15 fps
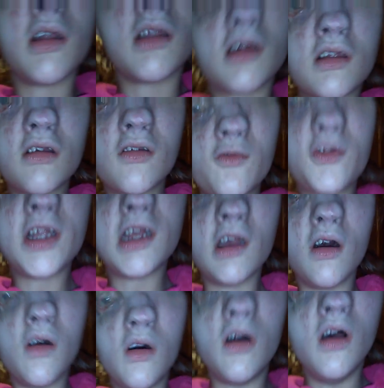another
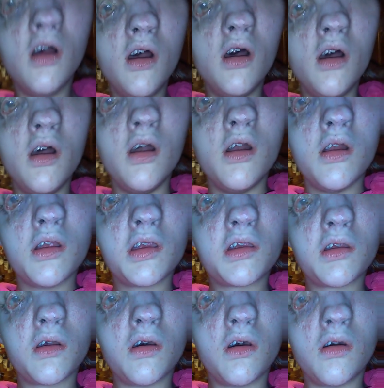video.
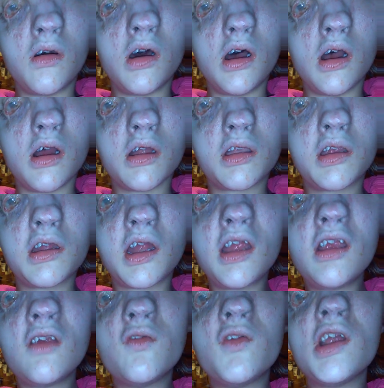So,
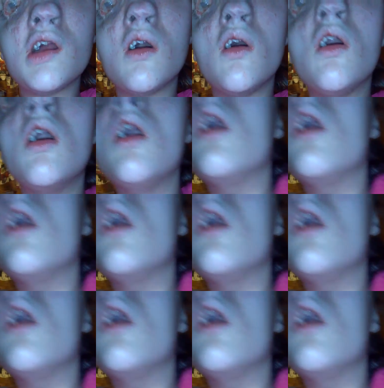today's video,